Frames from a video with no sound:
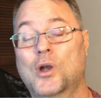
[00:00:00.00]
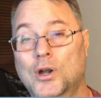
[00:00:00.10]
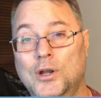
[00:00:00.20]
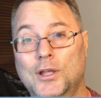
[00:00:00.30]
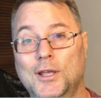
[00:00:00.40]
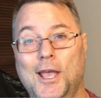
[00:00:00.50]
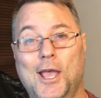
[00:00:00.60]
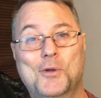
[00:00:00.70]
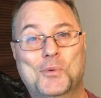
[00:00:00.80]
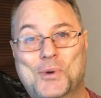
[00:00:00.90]
And I think
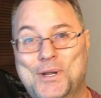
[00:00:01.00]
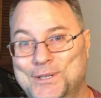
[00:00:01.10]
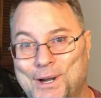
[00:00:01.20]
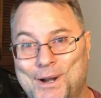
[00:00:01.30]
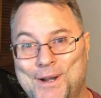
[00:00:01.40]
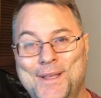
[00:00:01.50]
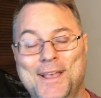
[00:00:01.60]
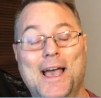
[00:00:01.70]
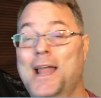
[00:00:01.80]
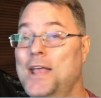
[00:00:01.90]
honestly, for a lot of
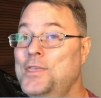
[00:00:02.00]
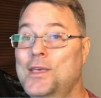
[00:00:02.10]
believers,